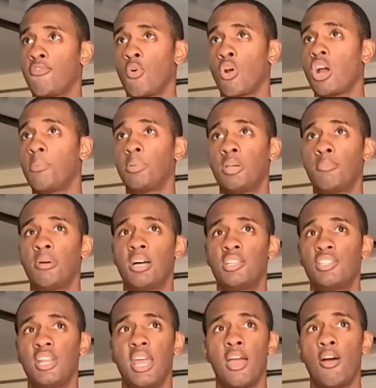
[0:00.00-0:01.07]
for a couple of
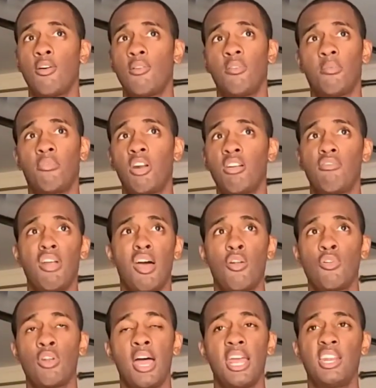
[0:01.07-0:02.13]
months now, running
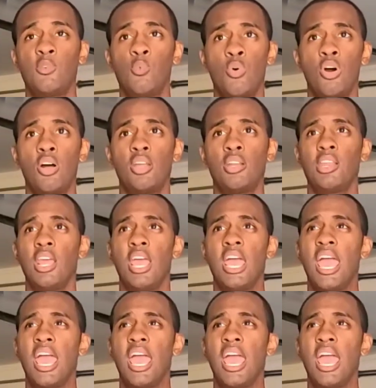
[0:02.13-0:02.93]
around on 91,